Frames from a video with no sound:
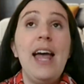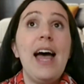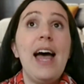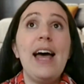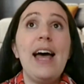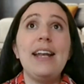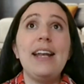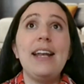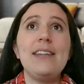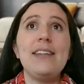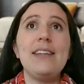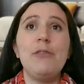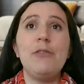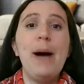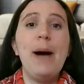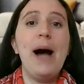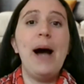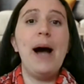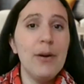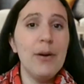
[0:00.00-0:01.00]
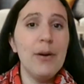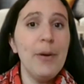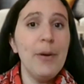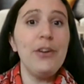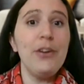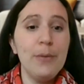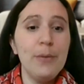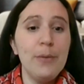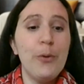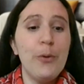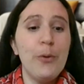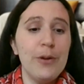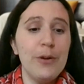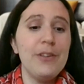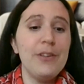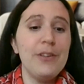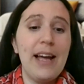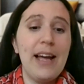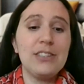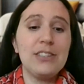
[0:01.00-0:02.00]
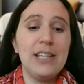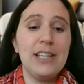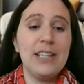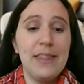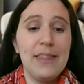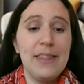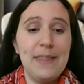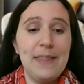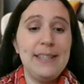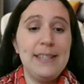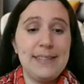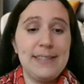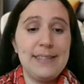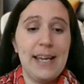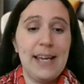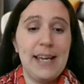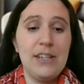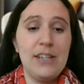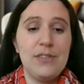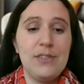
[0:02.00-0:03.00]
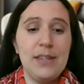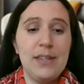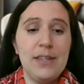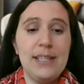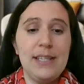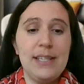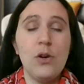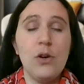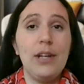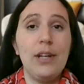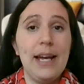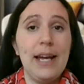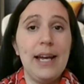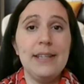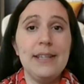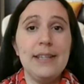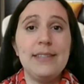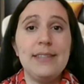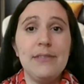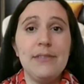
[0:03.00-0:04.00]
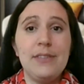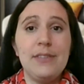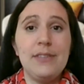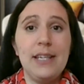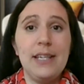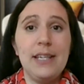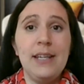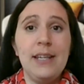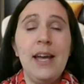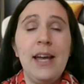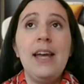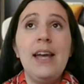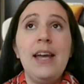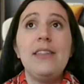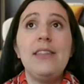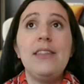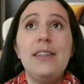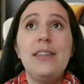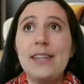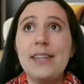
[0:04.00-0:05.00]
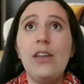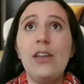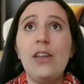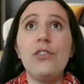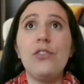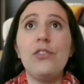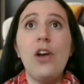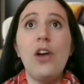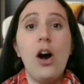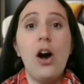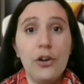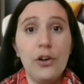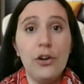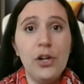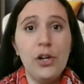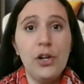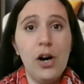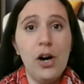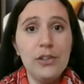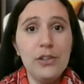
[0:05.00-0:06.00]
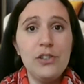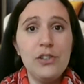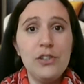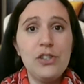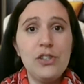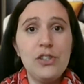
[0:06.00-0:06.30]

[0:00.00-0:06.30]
And it's of paramount importance, actually, at this stage that these online safety, the skills are taught to